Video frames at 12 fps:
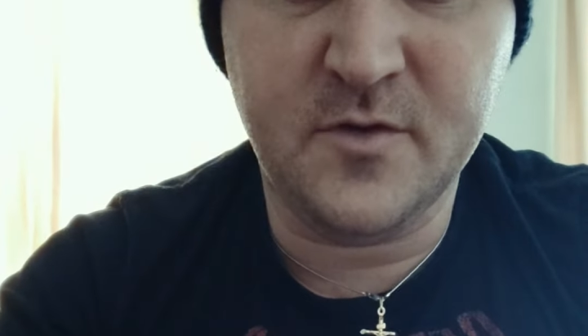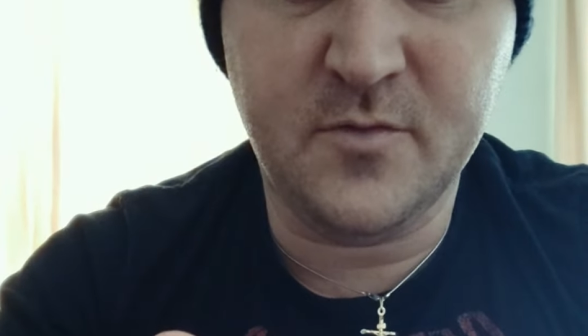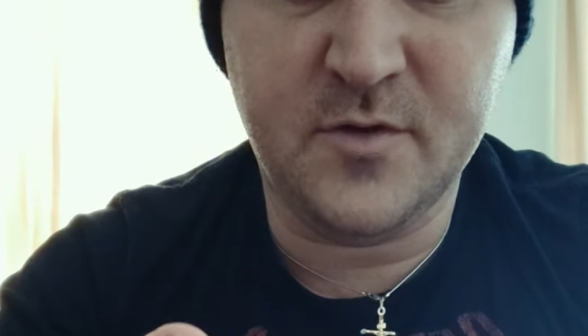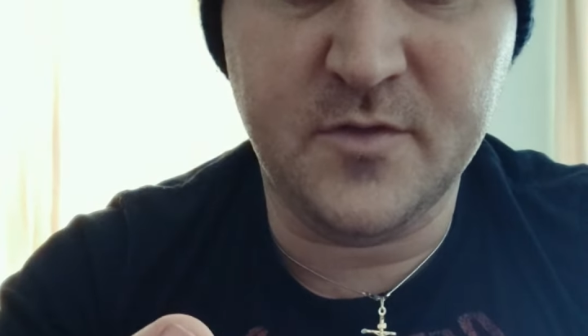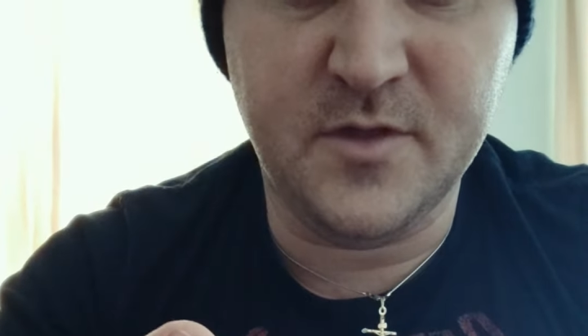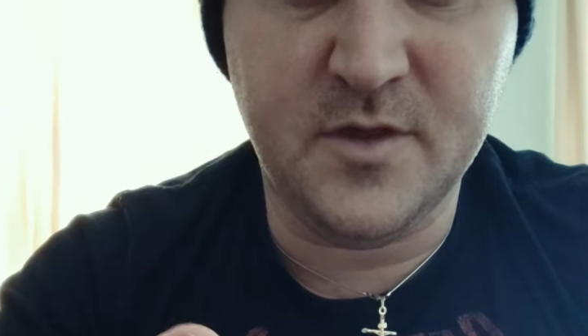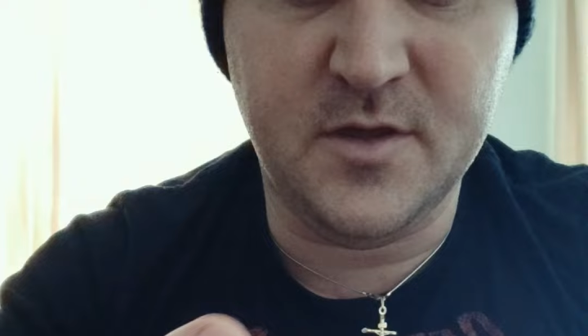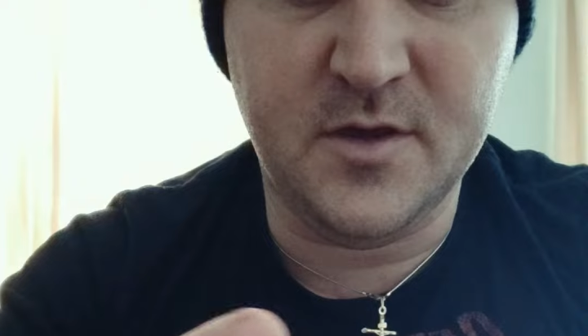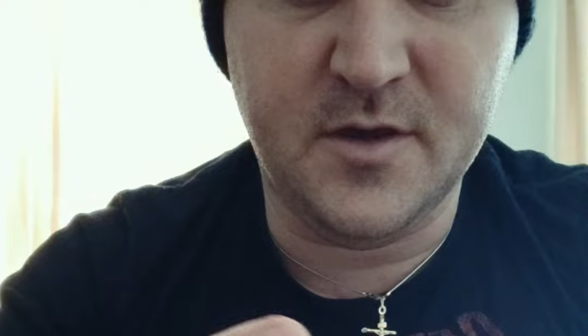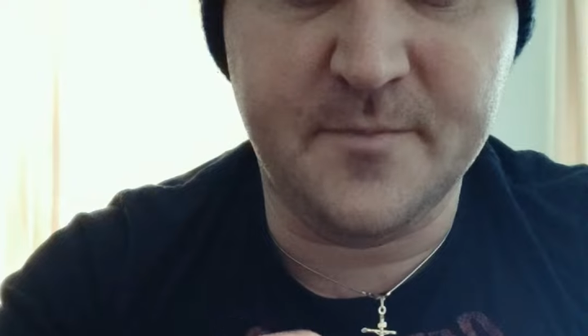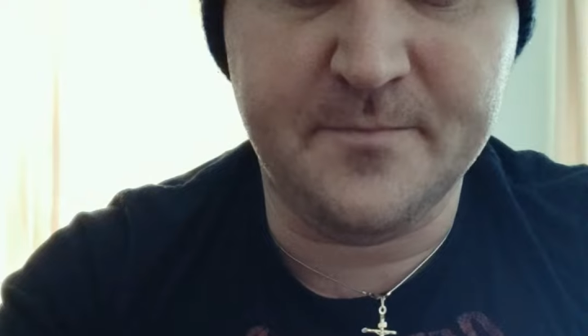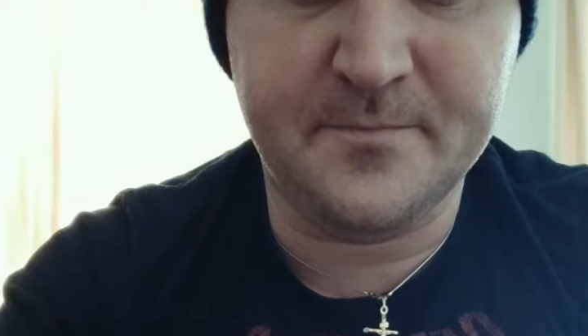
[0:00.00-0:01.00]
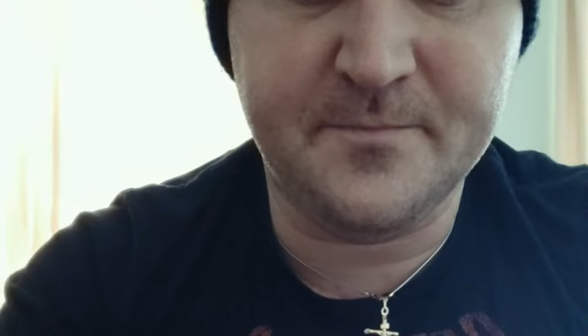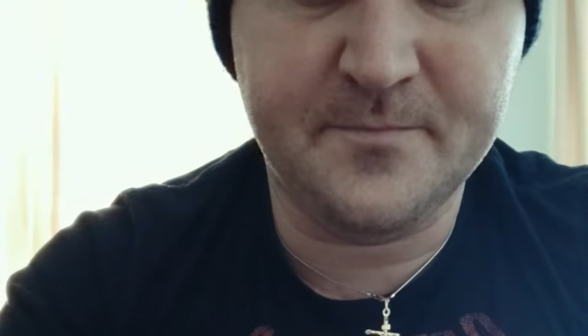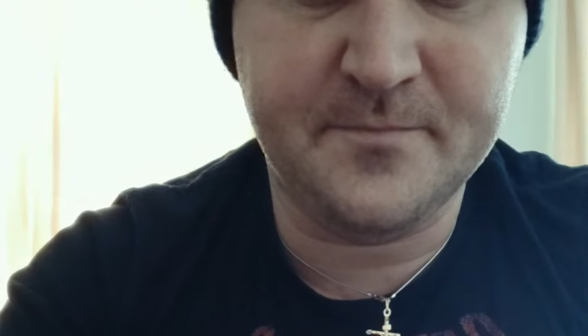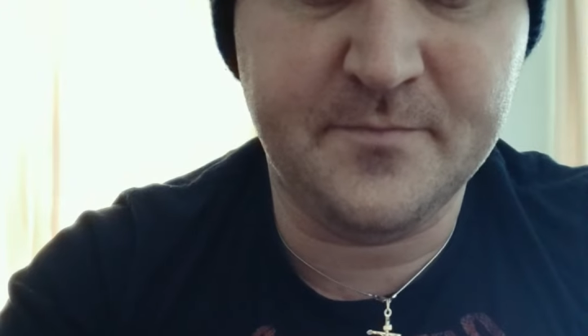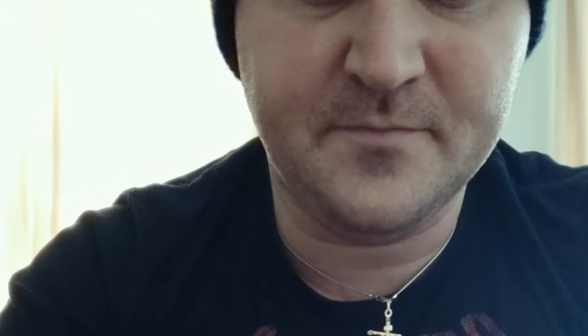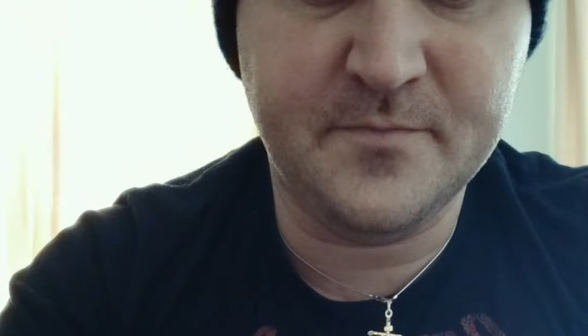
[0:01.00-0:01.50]
Tell you what, the
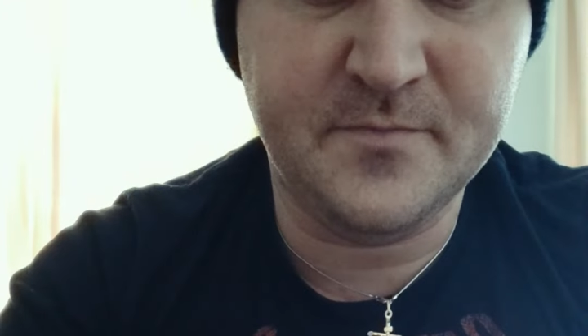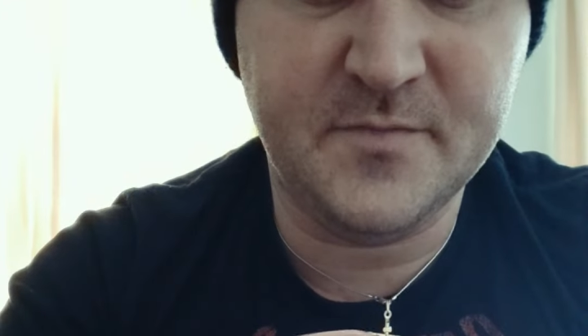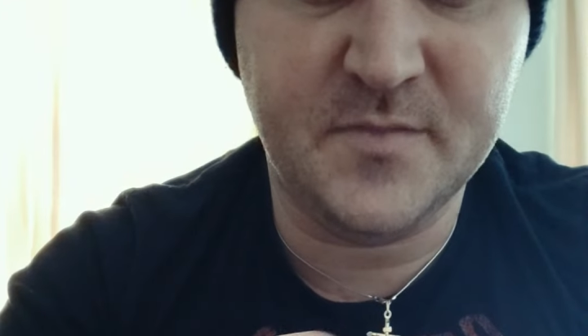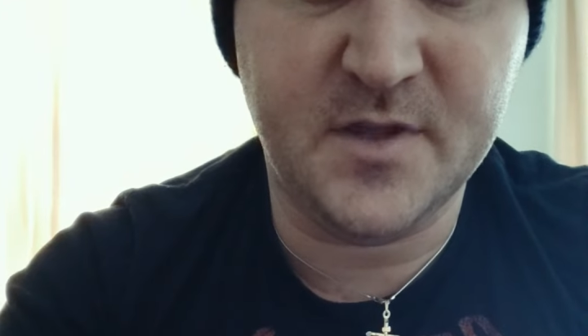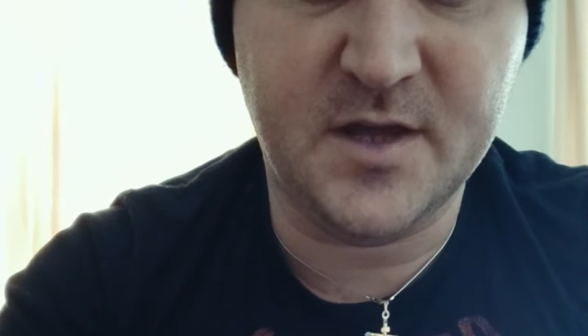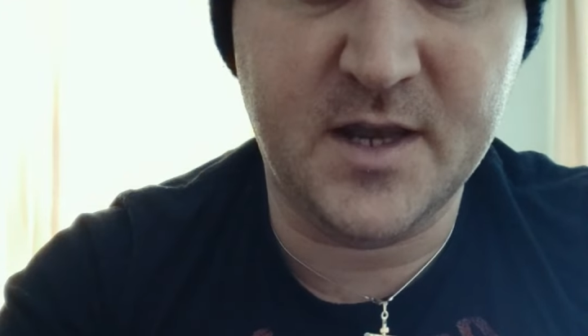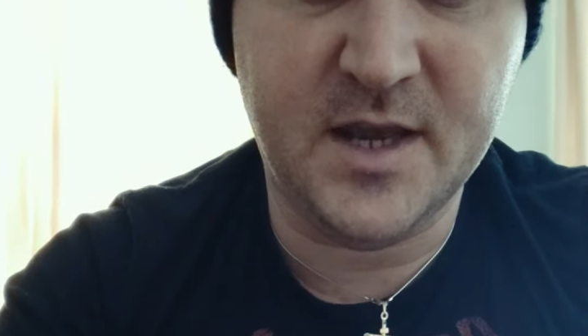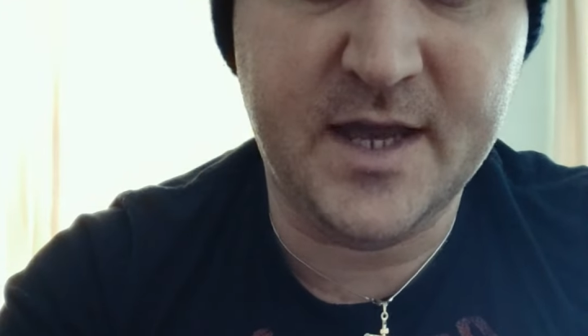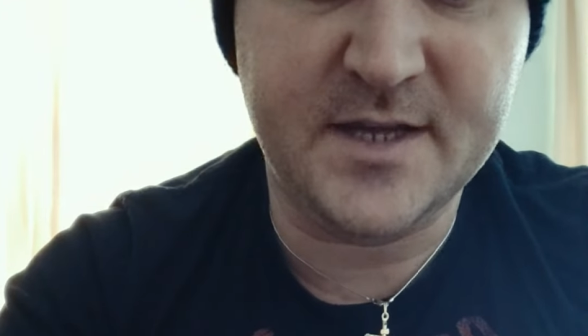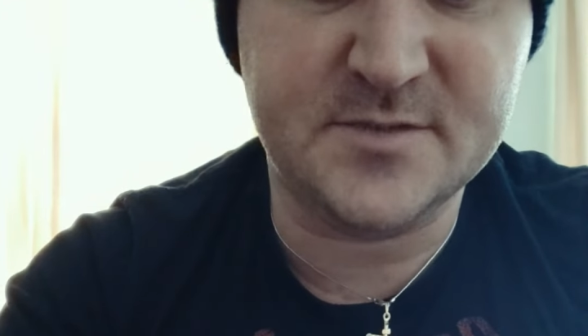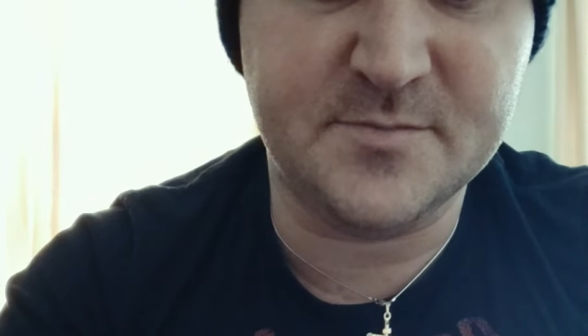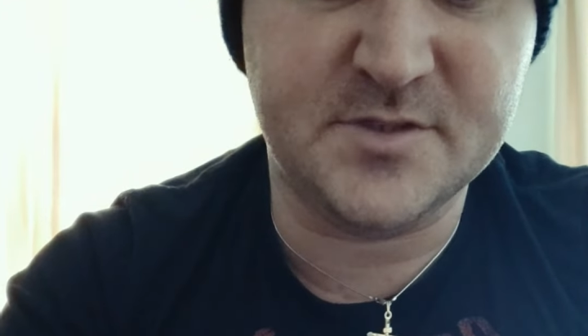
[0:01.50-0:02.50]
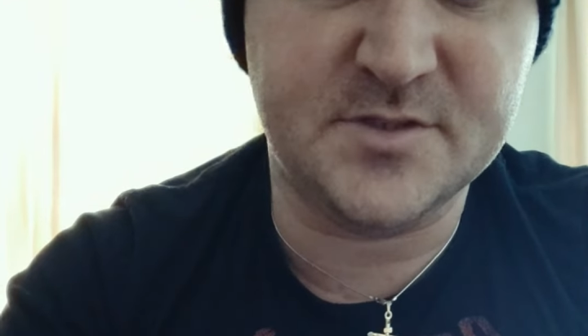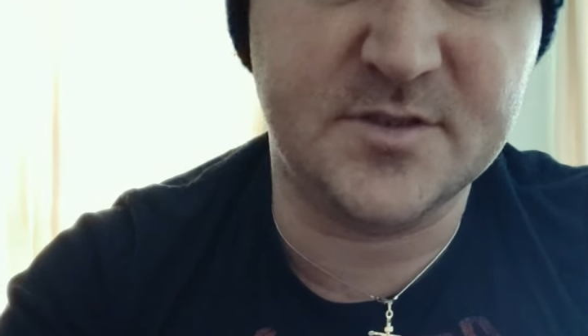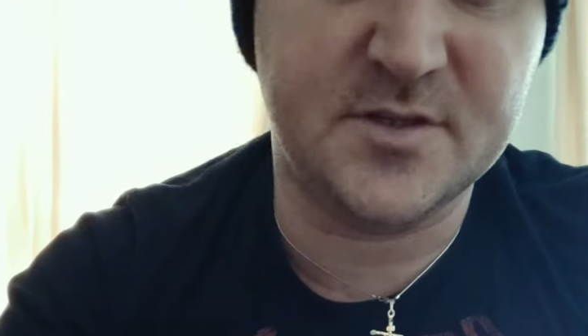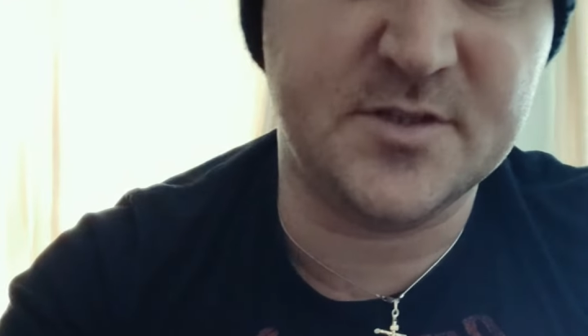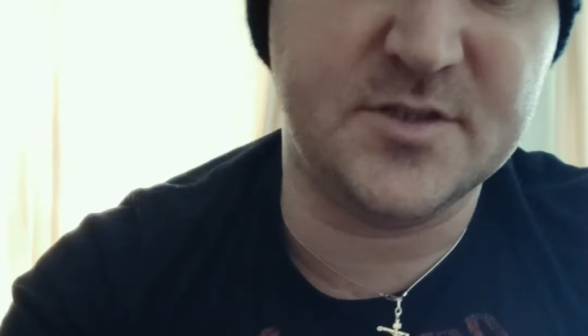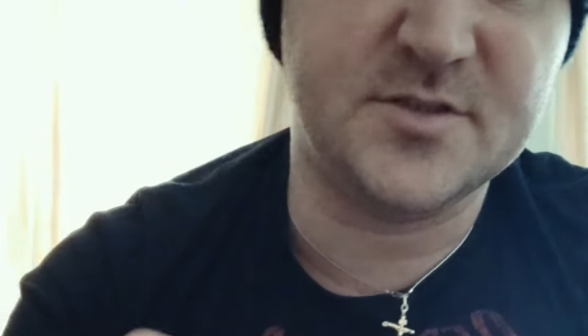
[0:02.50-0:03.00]
clasp is
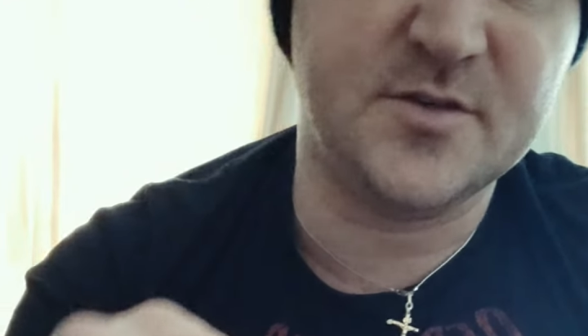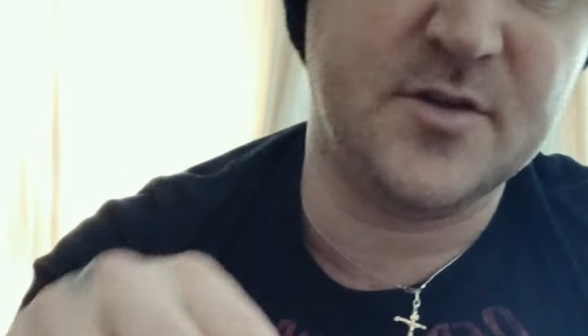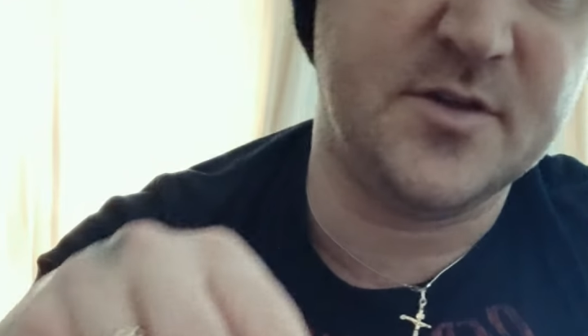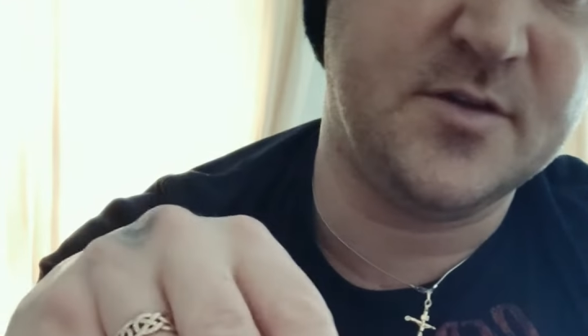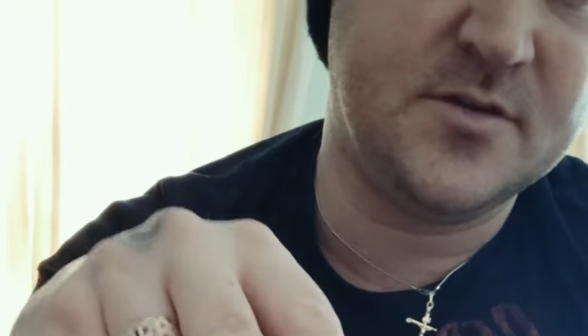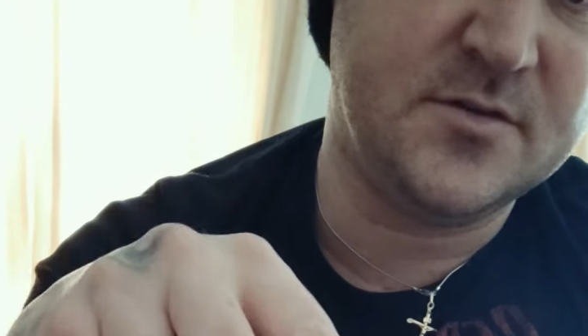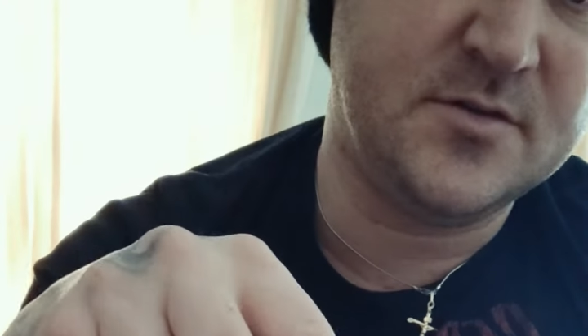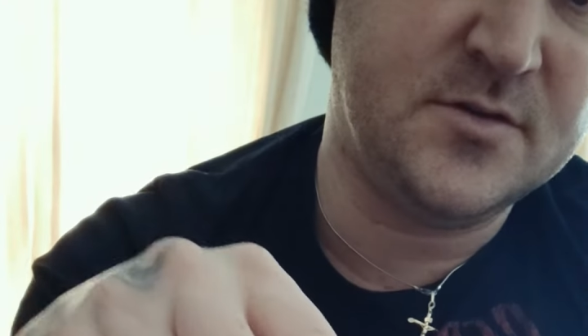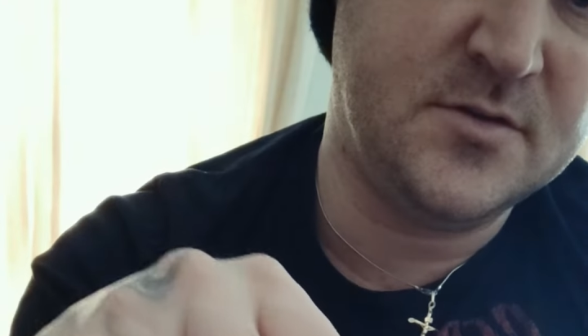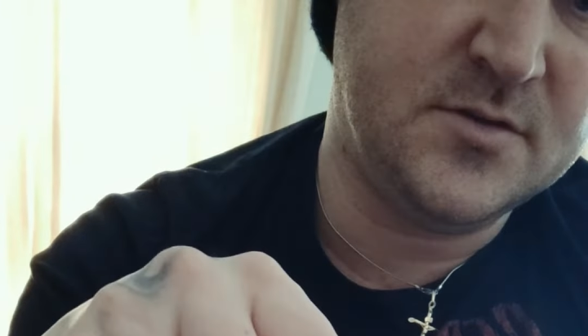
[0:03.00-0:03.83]
certainly solid.